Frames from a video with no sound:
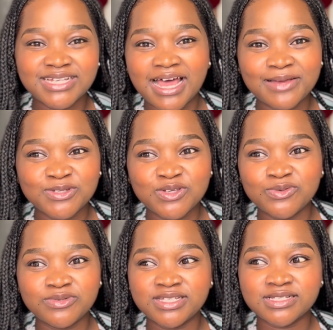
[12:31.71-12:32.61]
time
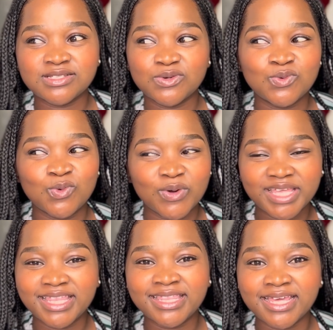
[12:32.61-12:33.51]
to just
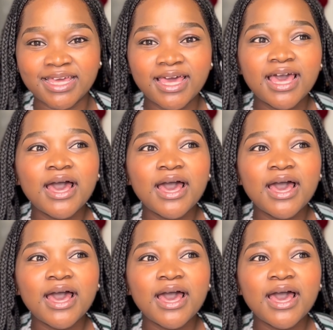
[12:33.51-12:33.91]
walk in there.